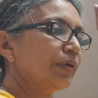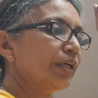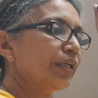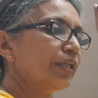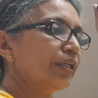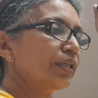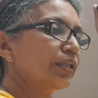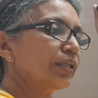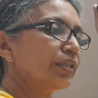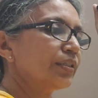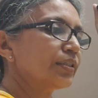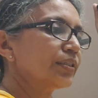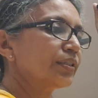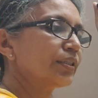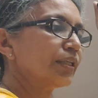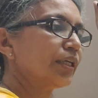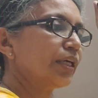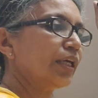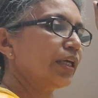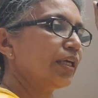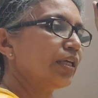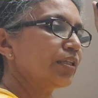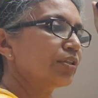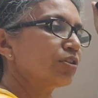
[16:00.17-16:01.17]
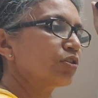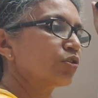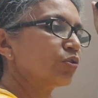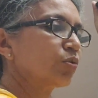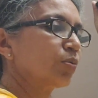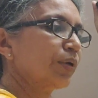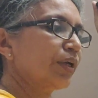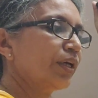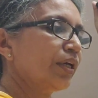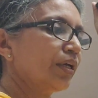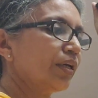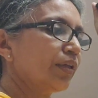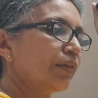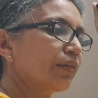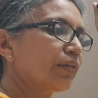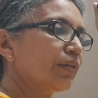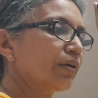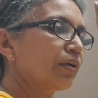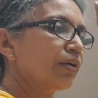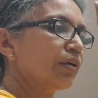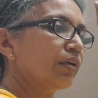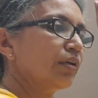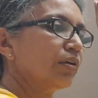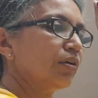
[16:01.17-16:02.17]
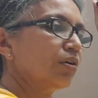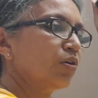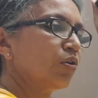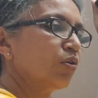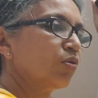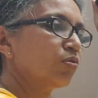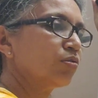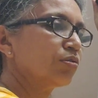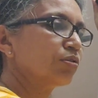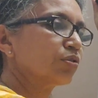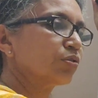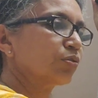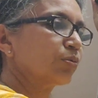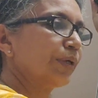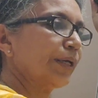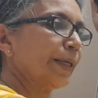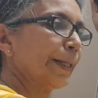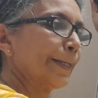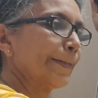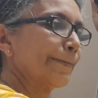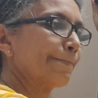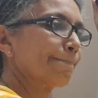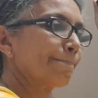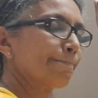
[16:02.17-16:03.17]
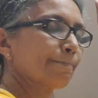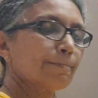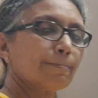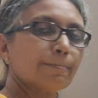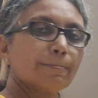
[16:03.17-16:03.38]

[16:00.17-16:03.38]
minus a square the whole square.